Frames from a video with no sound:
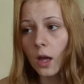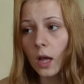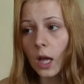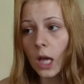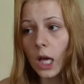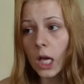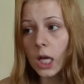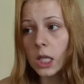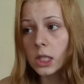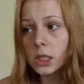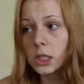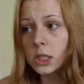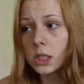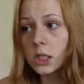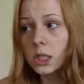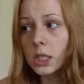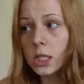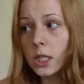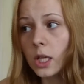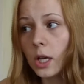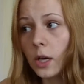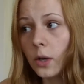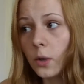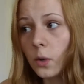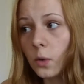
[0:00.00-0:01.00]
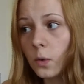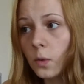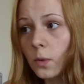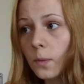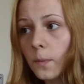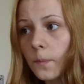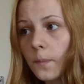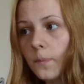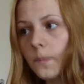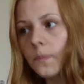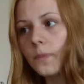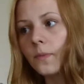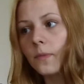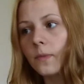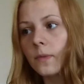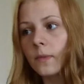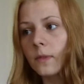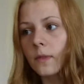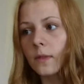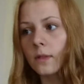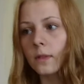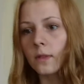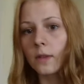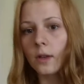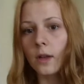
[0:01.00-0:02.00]
And now
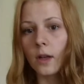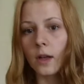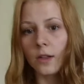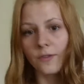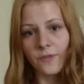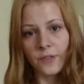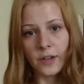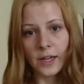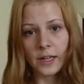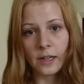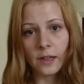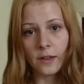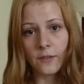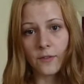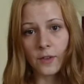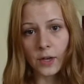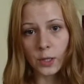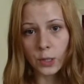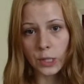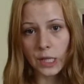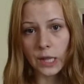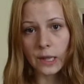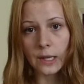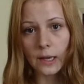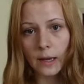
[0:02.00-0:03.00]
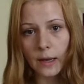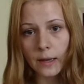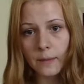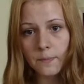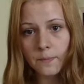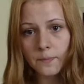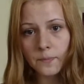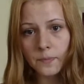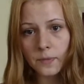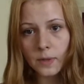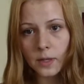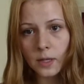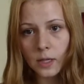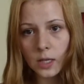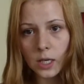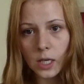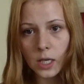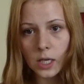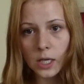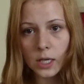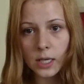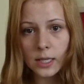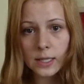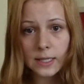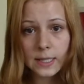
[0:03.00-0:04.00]
I finally found the time.
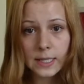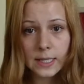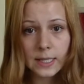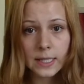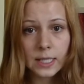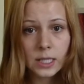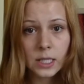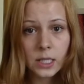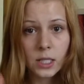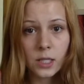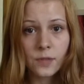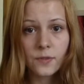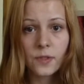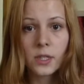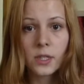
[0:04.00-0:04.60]
It's still not